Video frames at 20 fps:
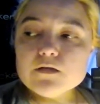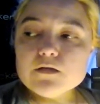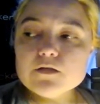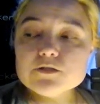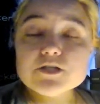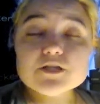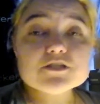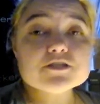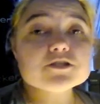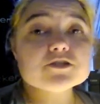
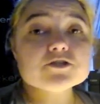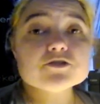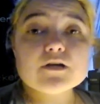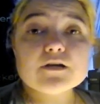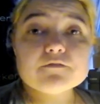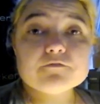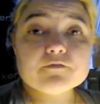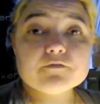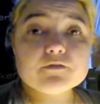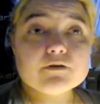just to try
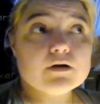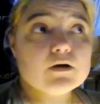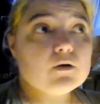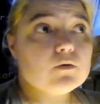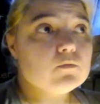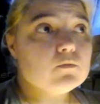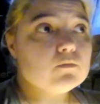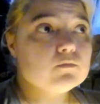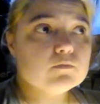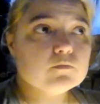to figure
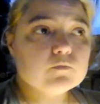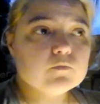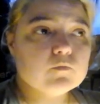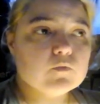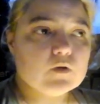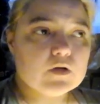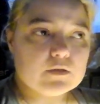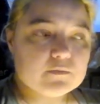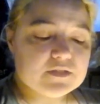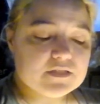out
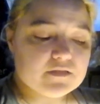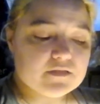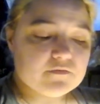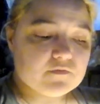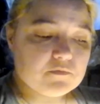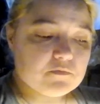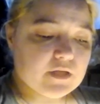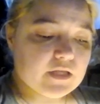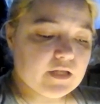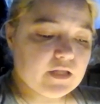what it was
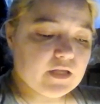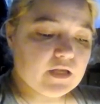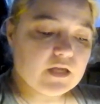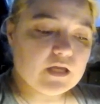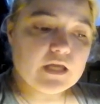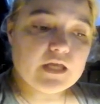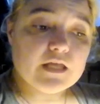even meaning.